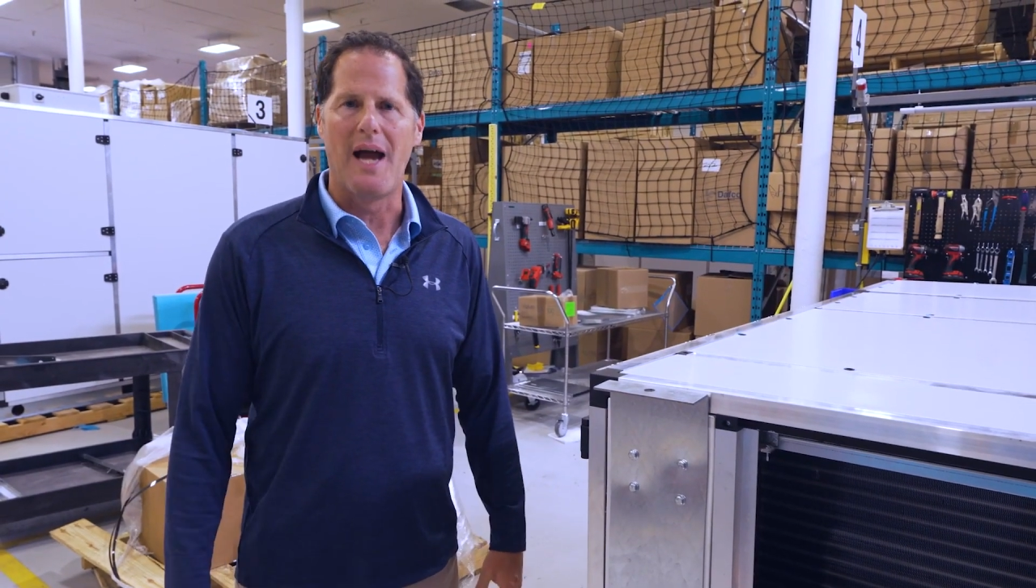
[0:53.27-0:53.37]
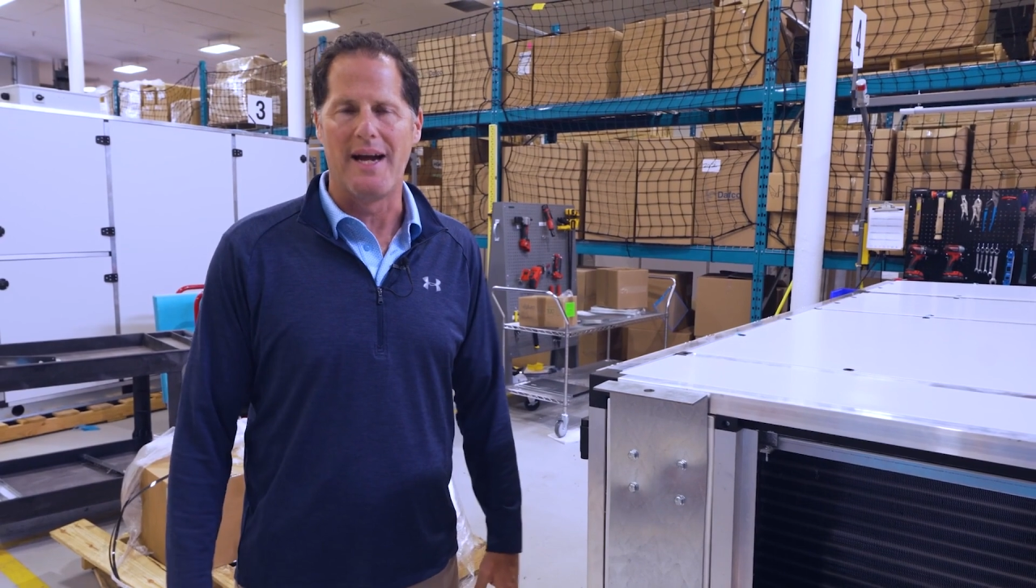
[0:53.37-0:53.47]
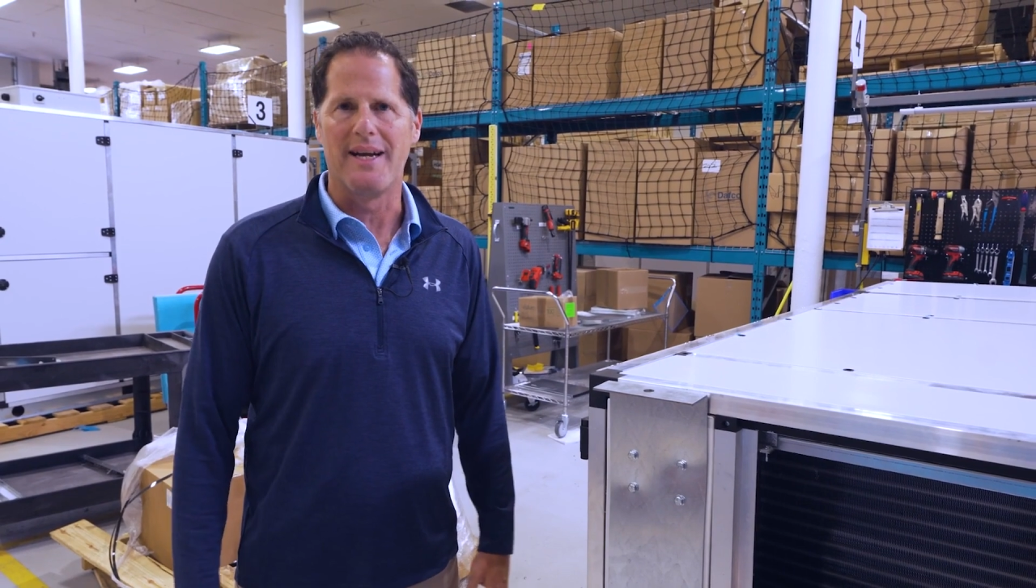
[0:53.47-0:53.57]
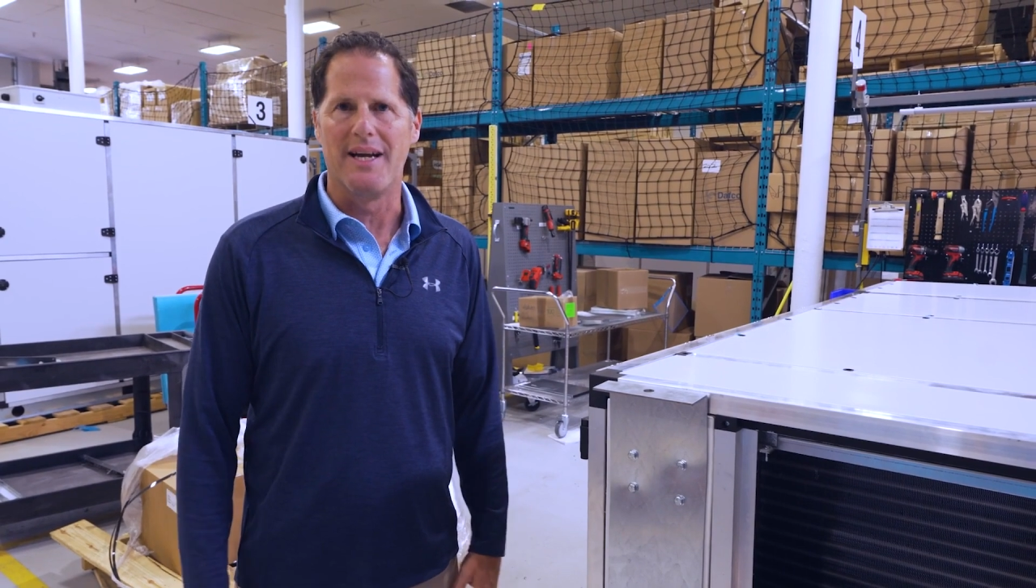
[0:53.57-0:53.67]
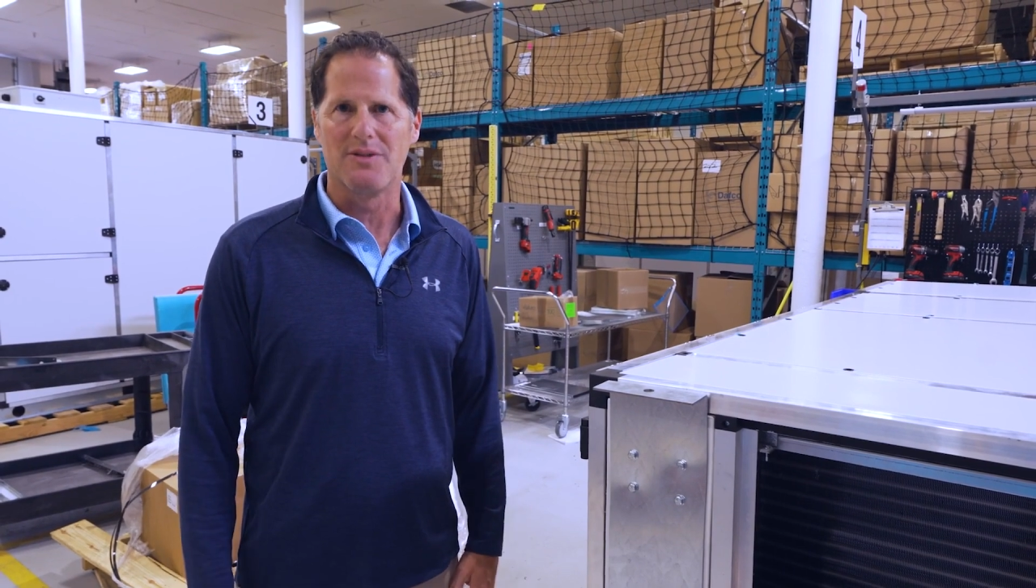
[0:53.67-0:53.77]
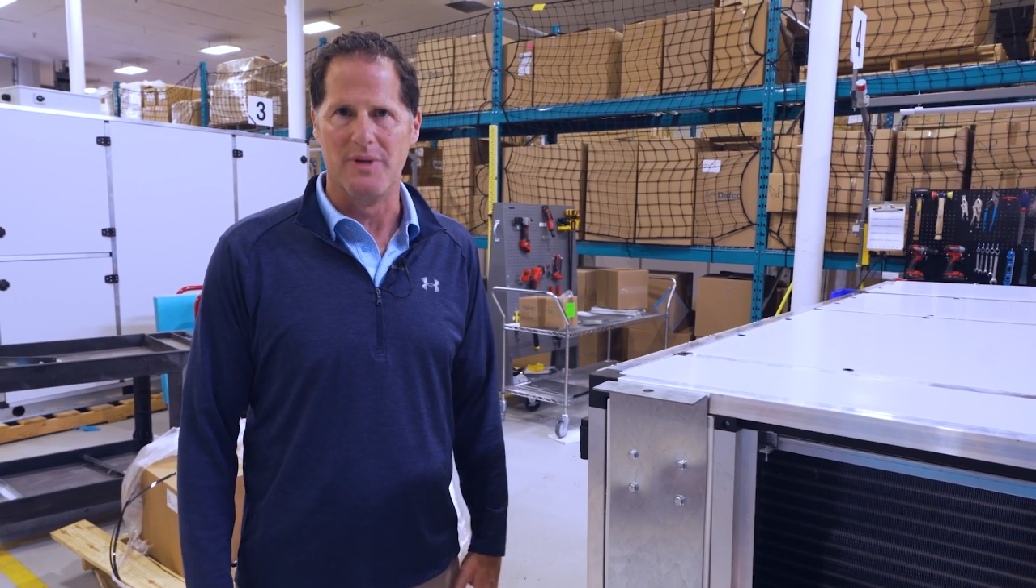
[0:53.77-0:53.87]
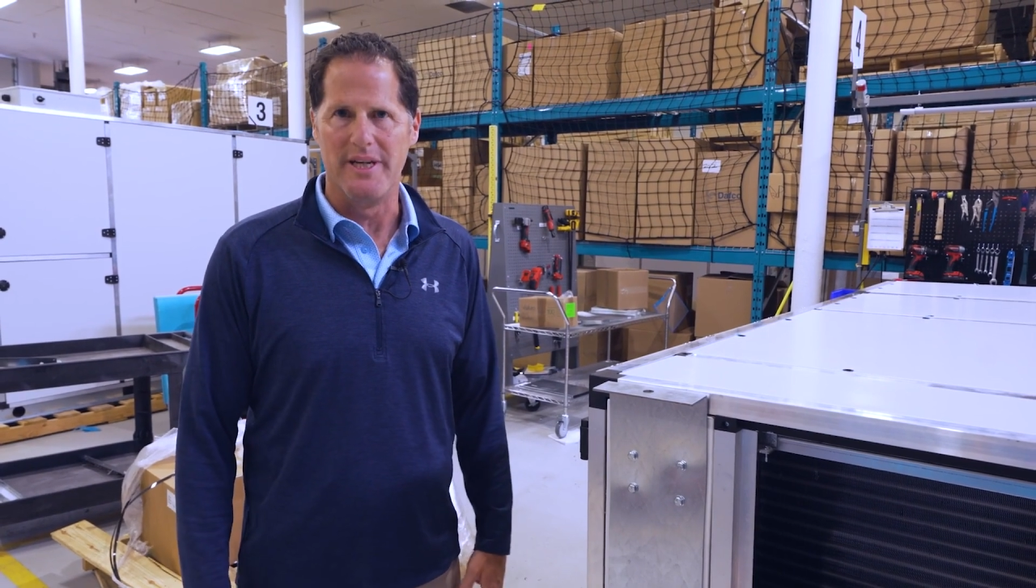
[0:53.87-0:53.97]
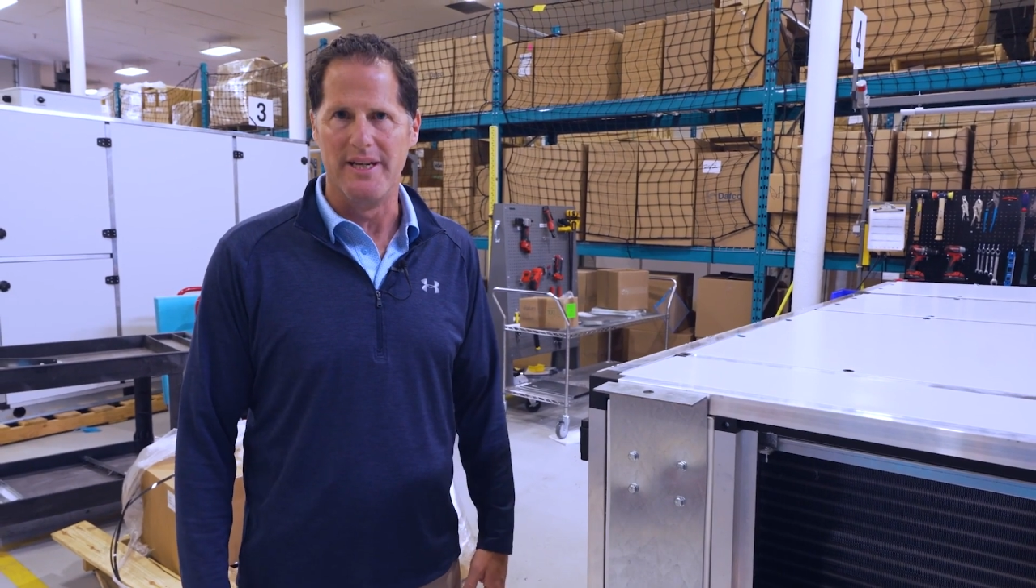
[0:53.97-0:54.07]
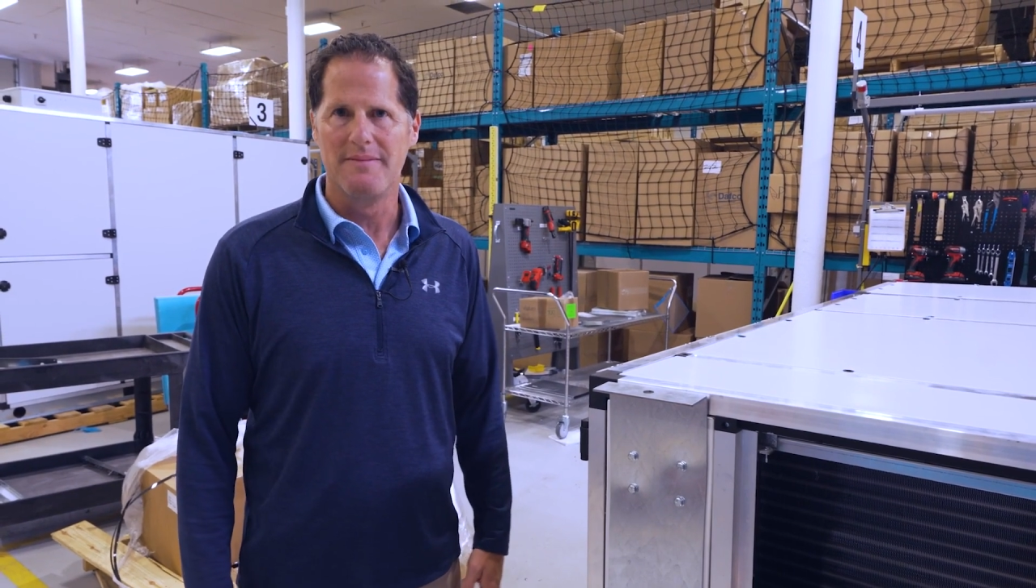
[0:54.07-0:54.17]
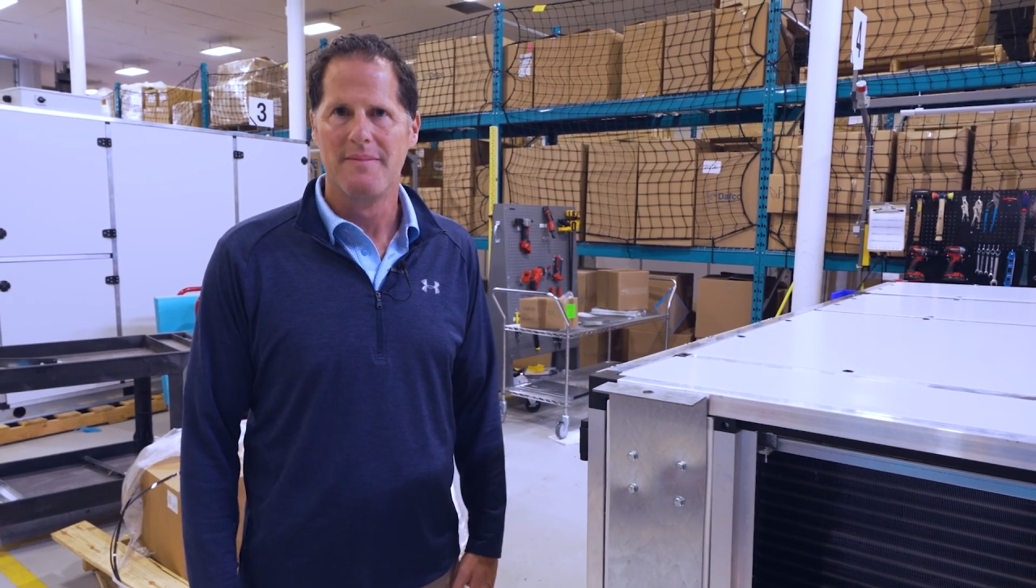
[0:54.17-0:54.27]
hot gas
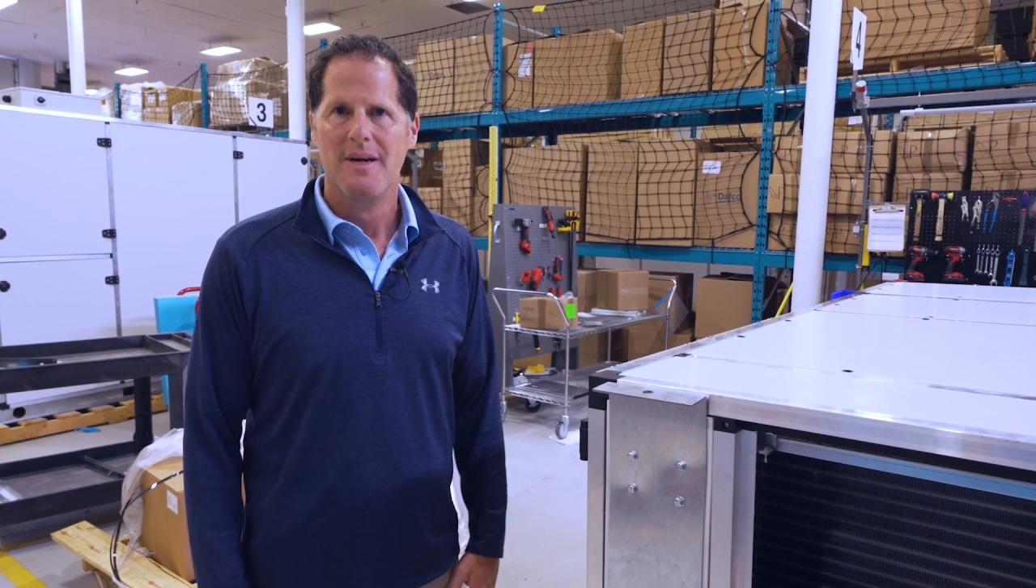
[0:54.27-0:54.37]
reheat?